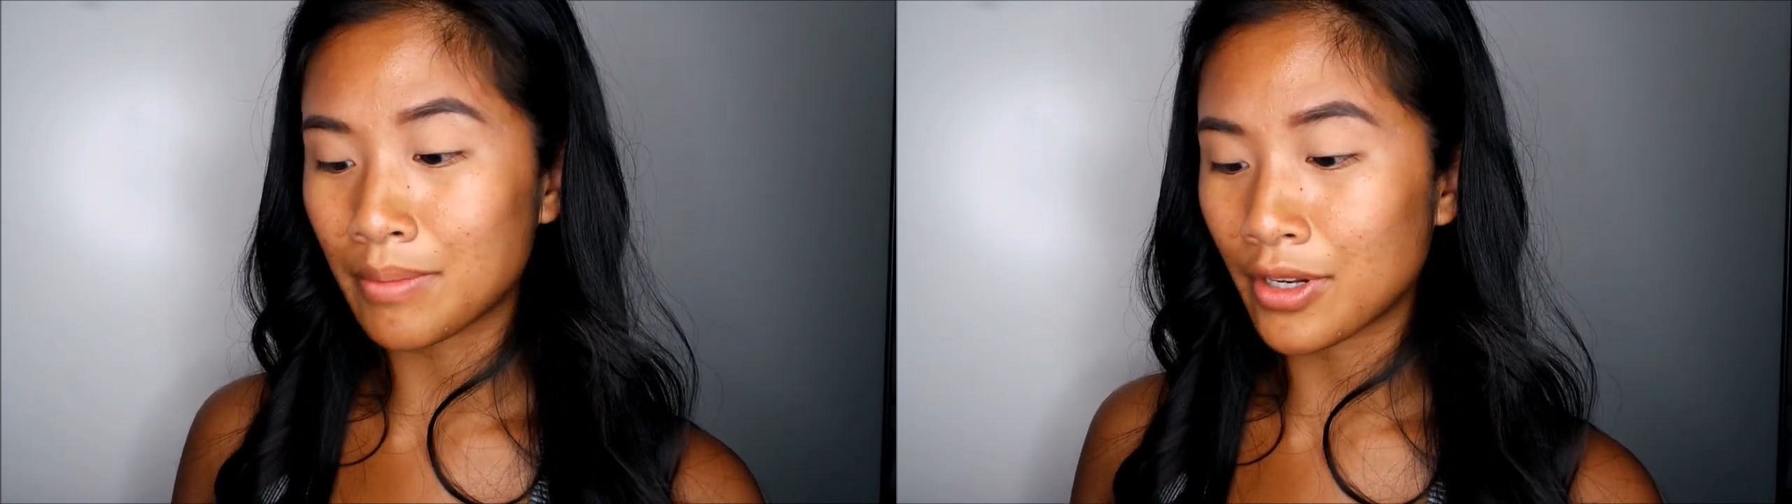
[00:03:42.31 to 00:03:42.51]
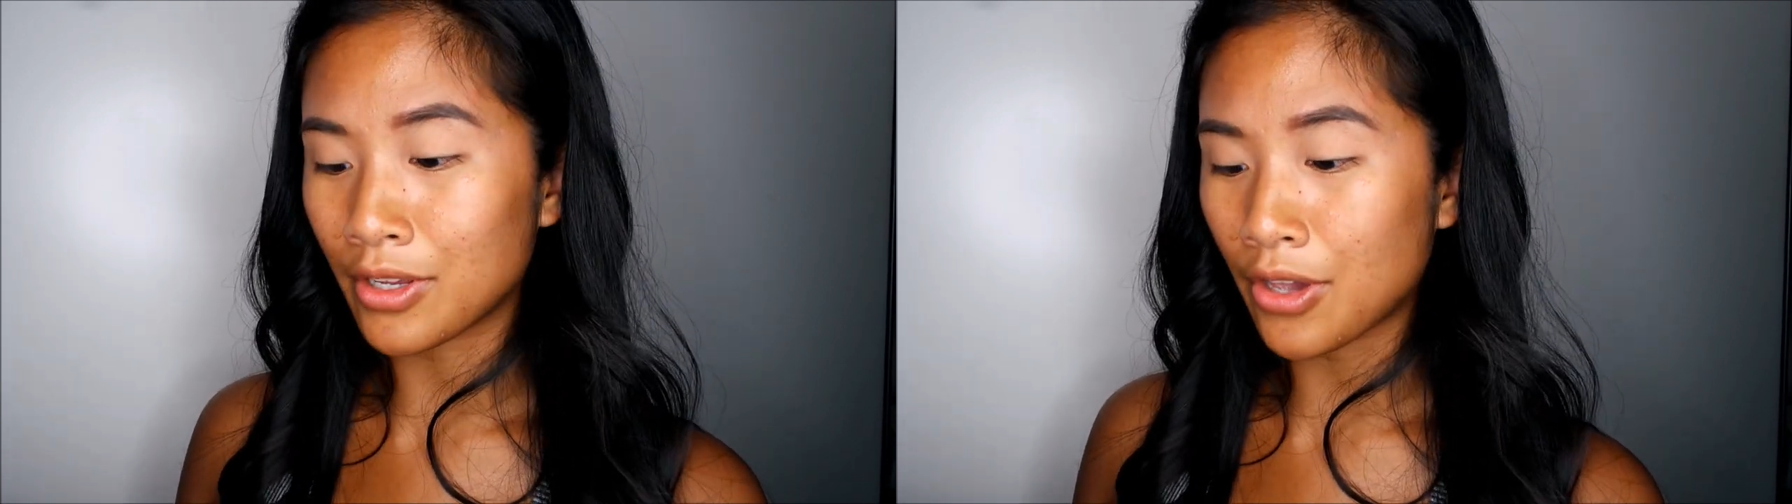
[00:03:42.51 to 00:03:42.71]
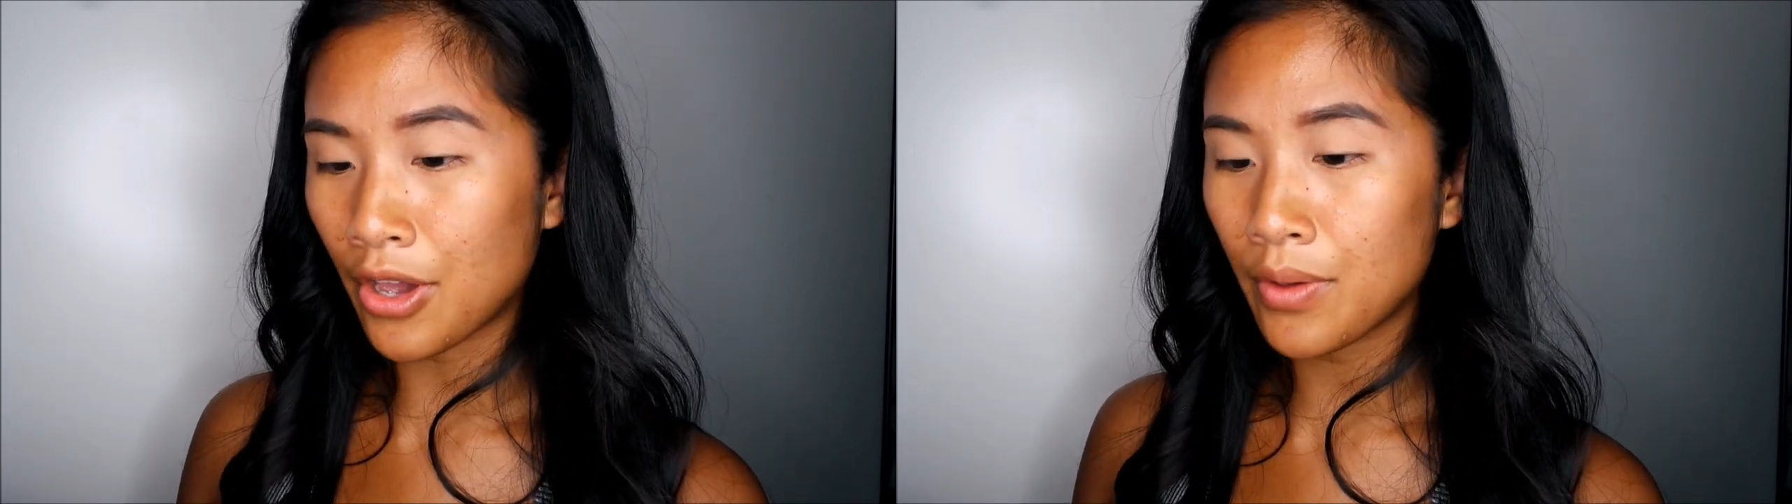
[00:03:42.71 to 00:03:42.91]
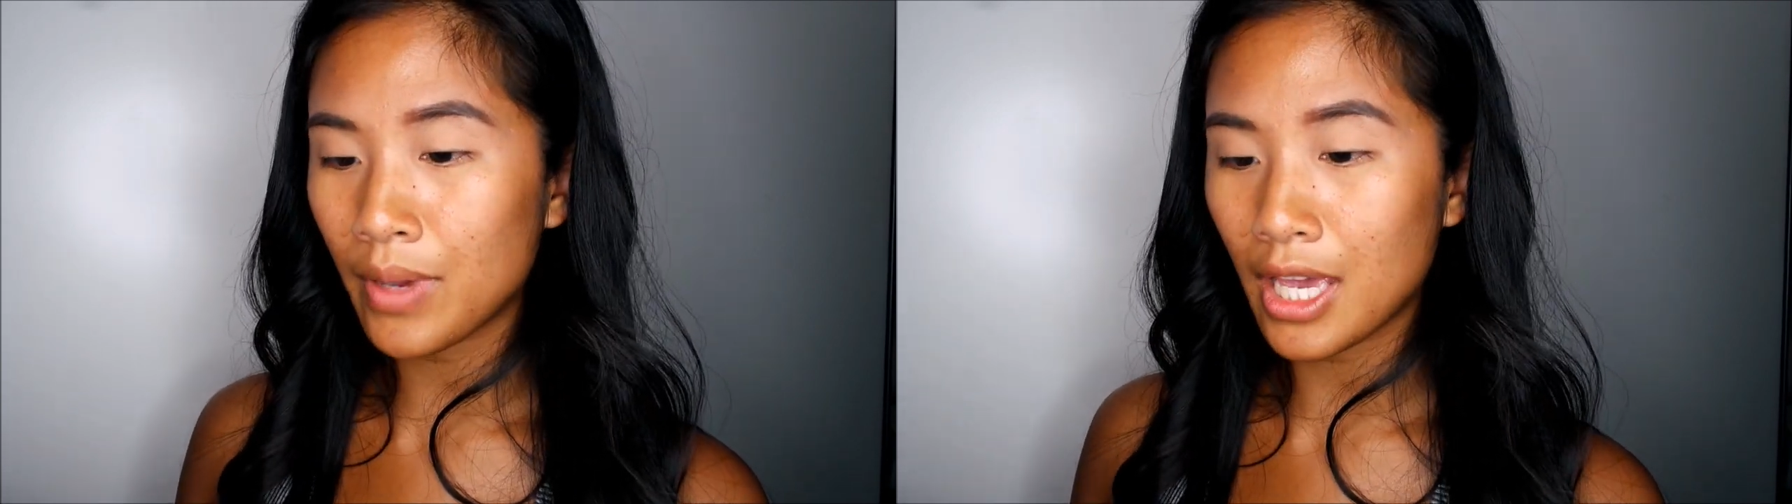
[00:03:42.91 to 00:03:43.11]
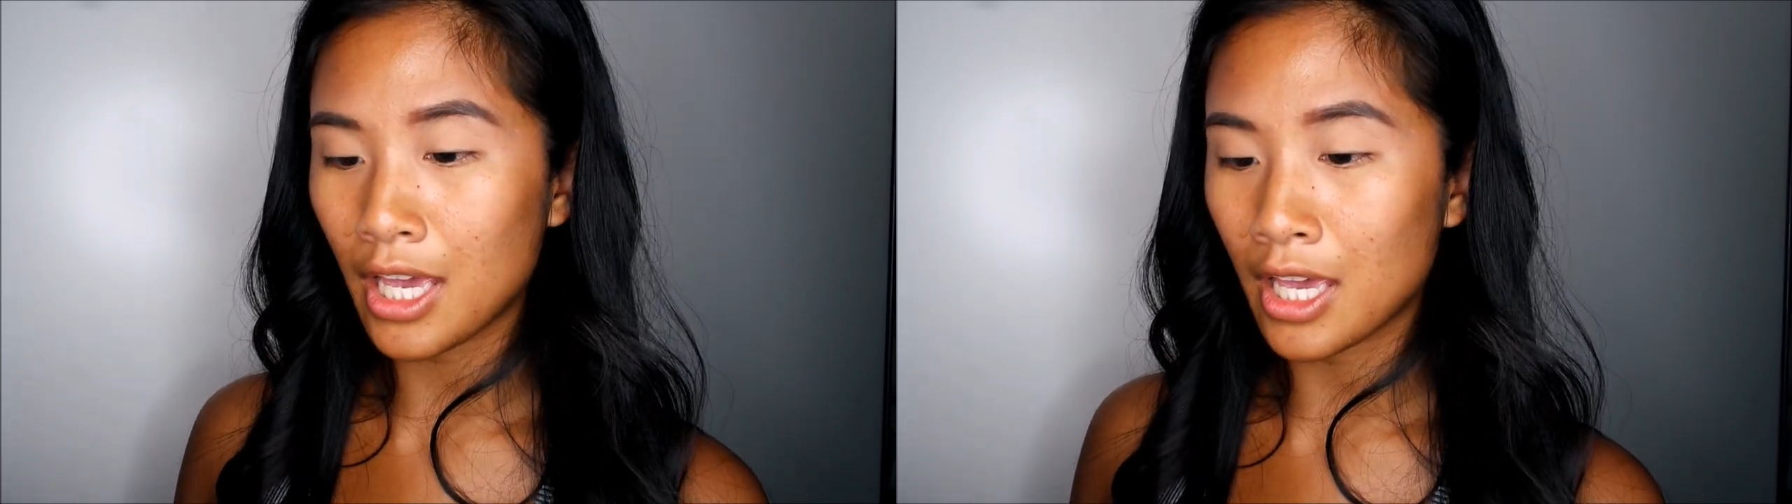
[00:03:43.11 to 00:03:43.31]
I'm gonna go
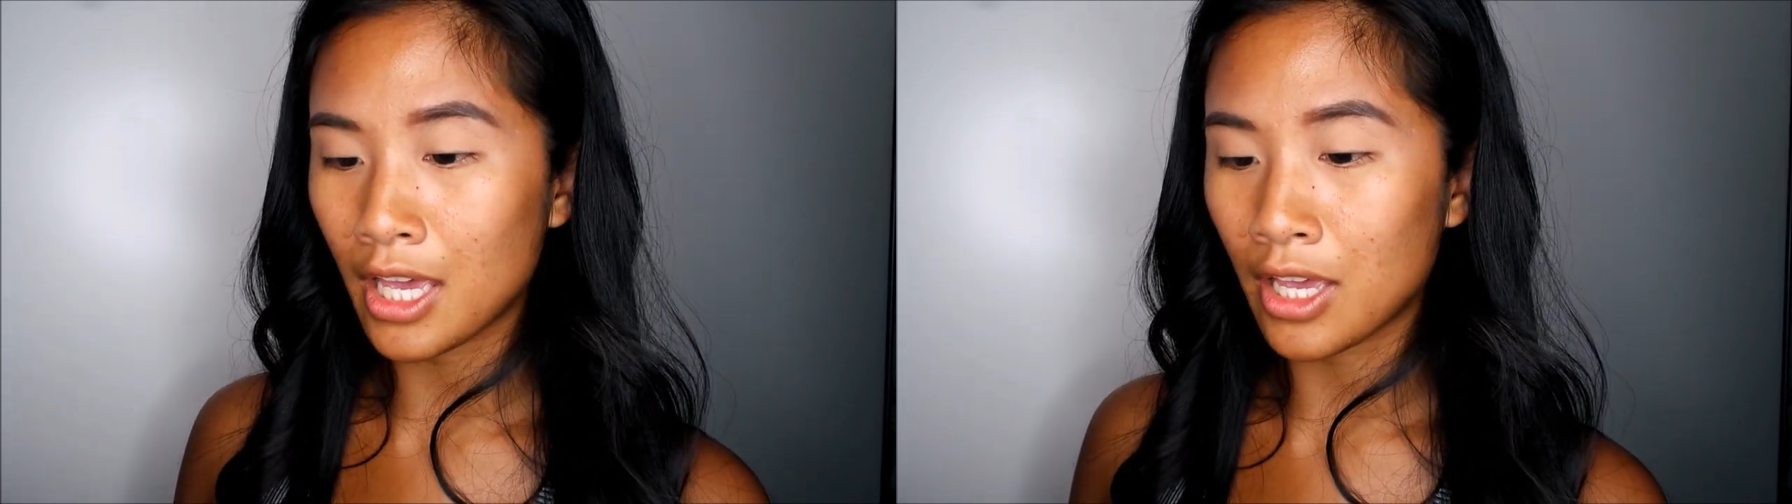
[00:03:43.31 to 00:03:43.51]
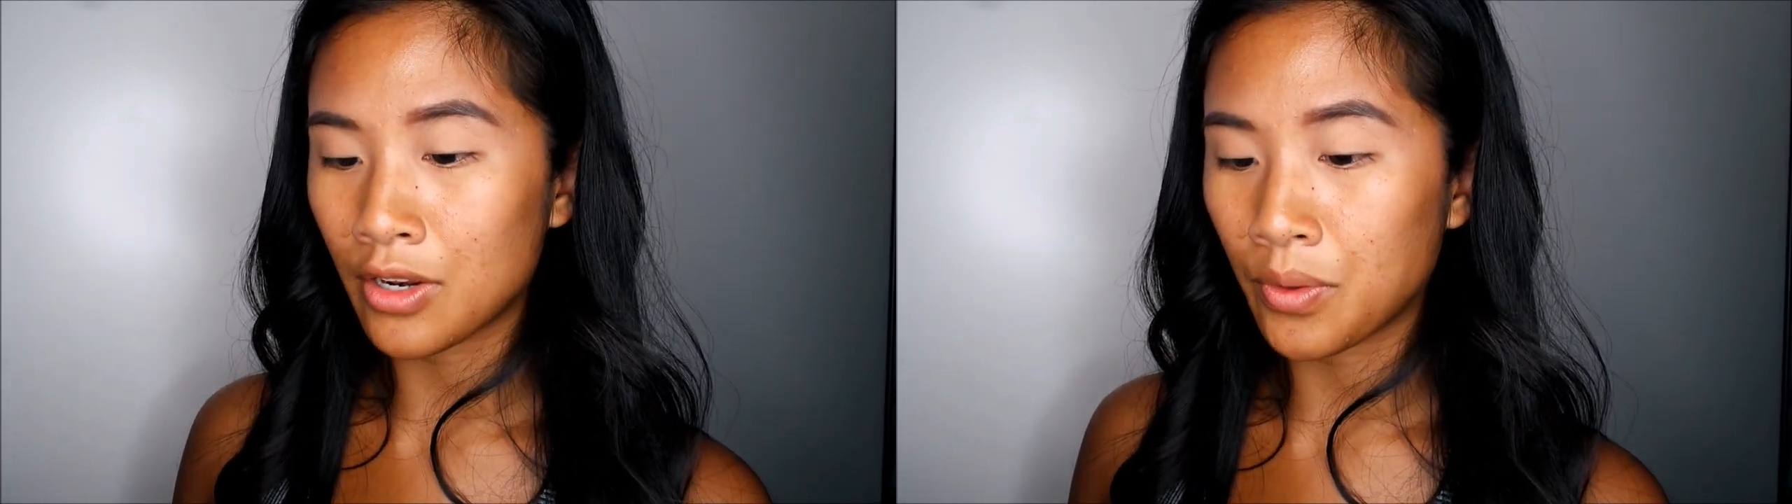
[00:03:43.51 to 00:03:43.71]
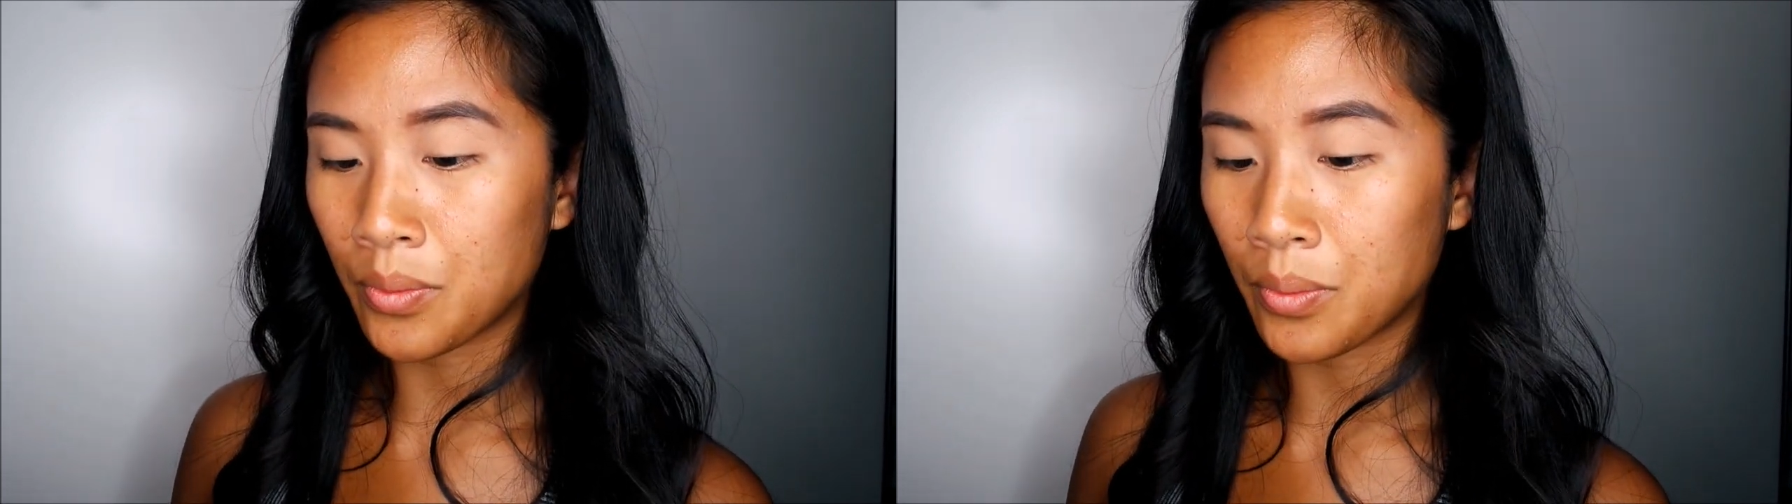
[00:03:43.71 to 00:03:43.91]
in